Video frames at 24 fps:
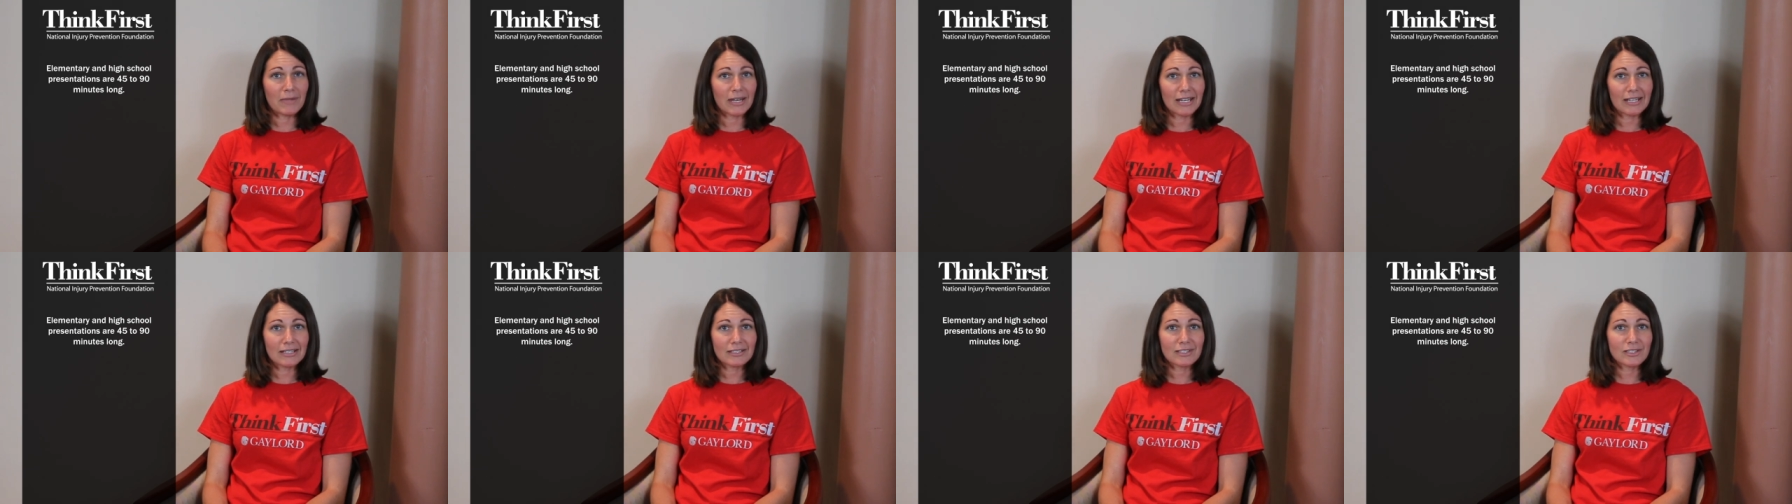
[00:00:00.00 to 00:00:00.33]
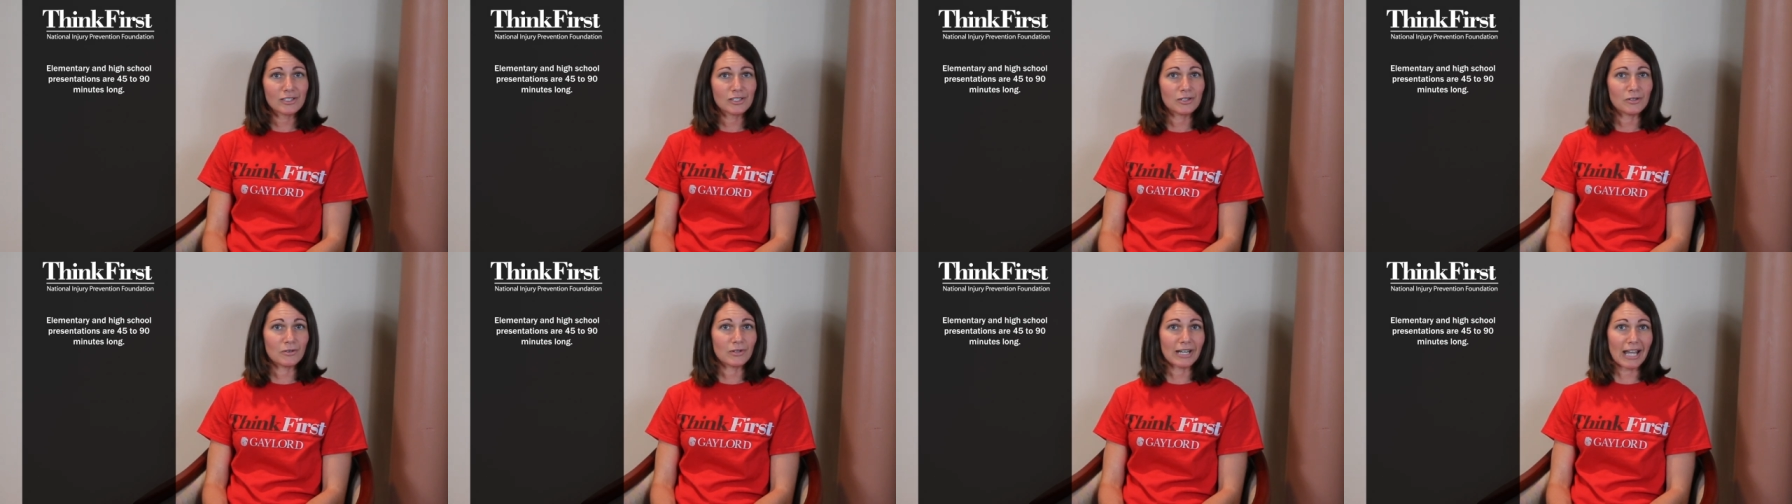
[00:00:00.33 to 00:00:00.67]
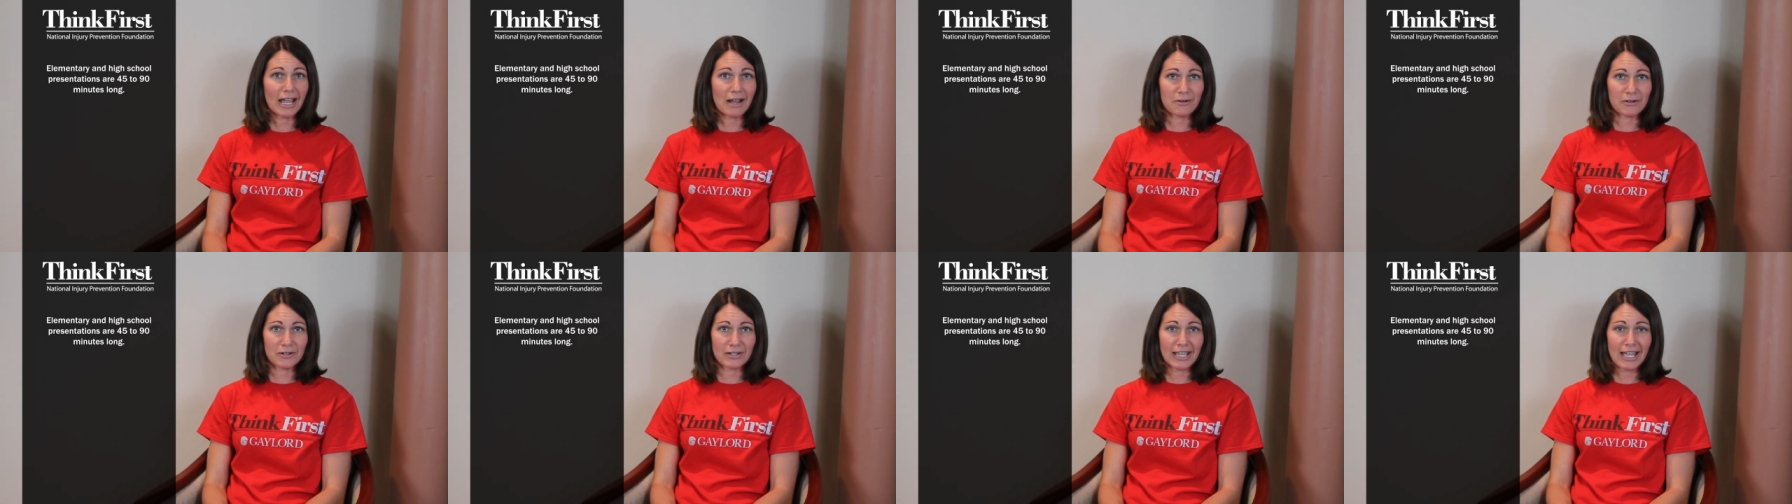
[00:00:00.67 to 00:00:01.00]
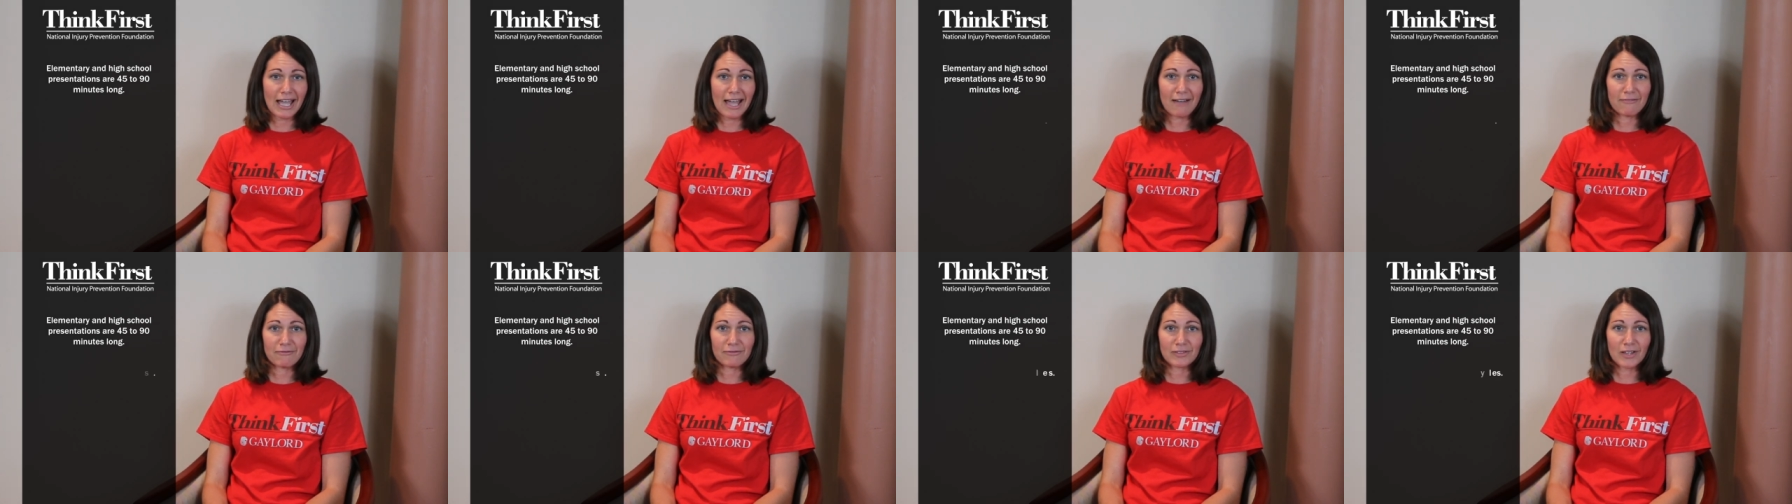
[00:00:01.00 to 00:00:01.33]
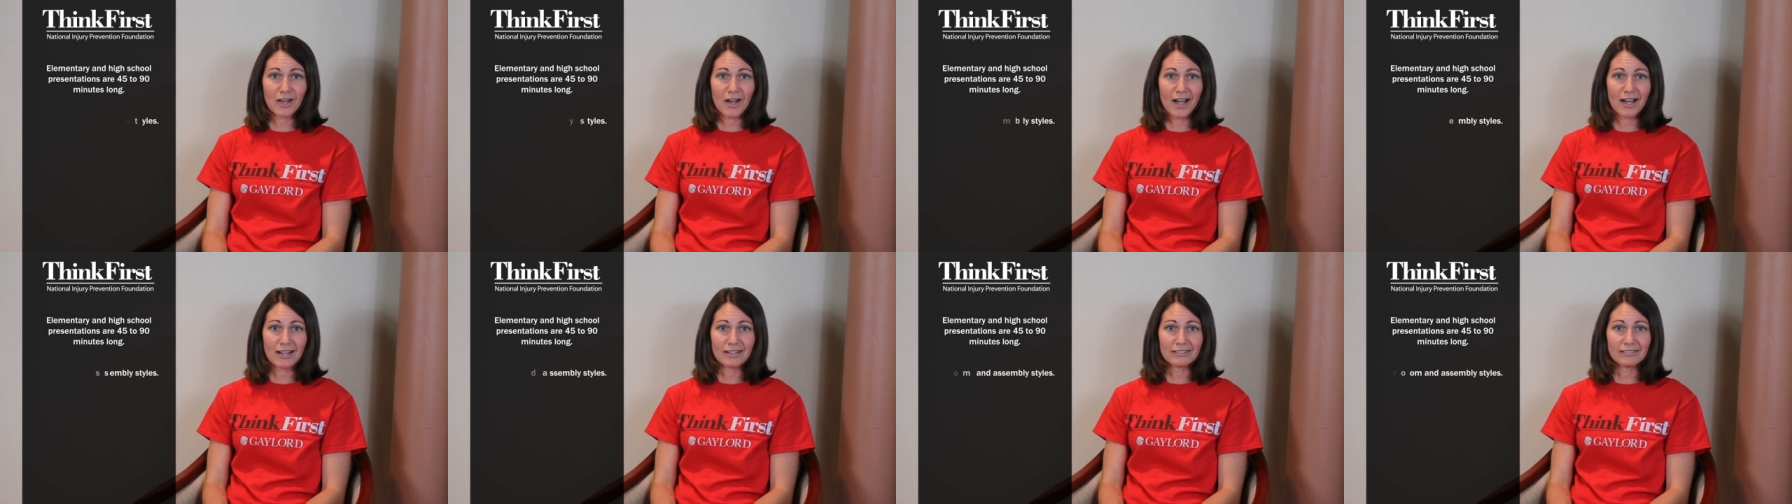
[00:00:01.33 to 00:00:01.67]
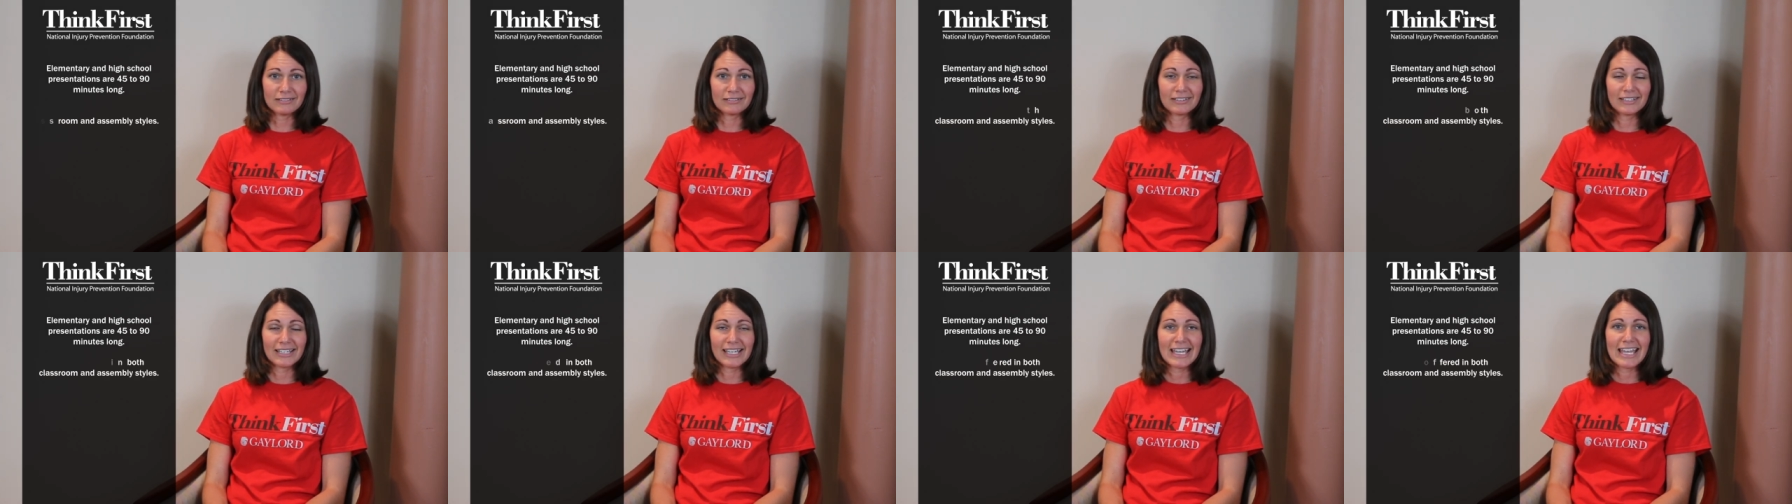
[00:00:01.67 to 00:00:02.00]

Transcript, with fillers: minutes to an hour and a half long,